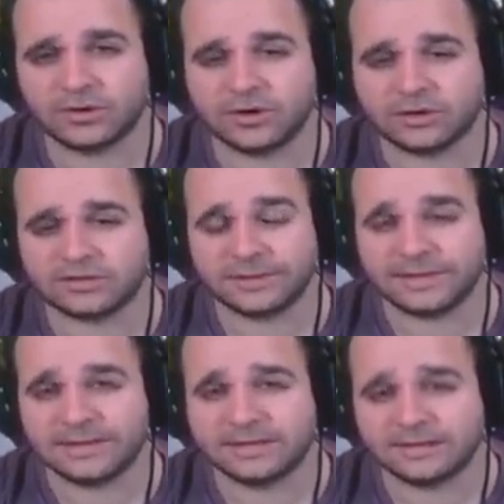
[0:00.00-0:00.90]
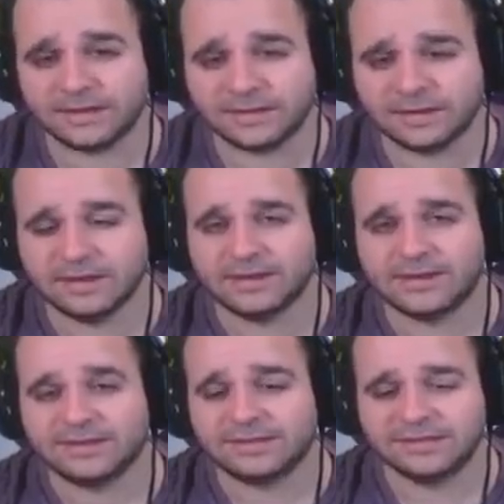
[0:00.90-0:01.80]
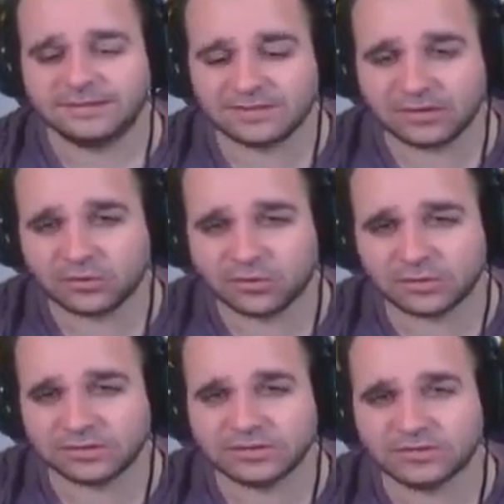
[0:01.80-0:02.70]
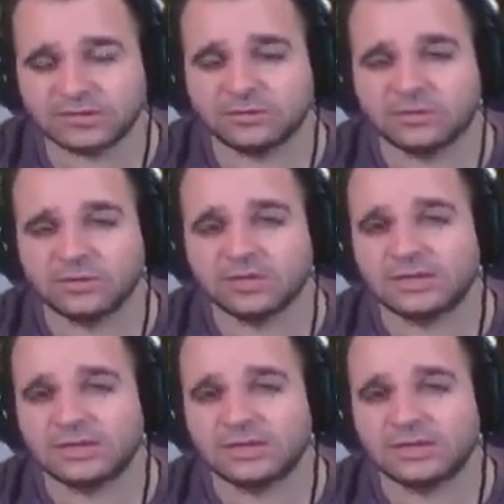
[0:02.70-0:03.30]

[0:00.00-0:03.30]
and I'll explain that in a second, then sick horses till